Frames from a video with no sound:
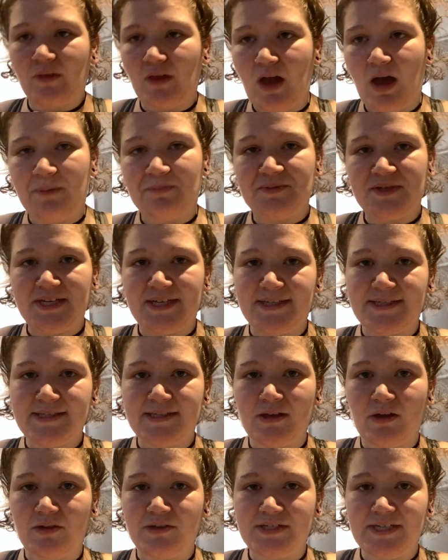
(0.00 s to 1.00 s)
updates
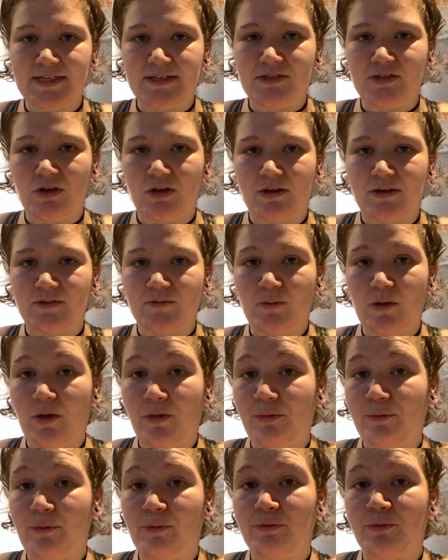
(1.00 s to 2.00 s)
on TikTok as well
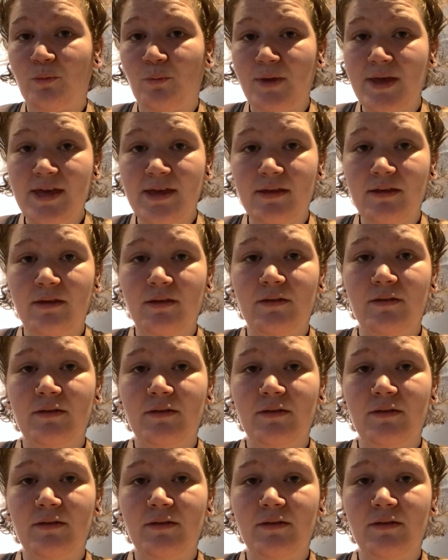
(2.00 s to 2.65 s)
throughout the week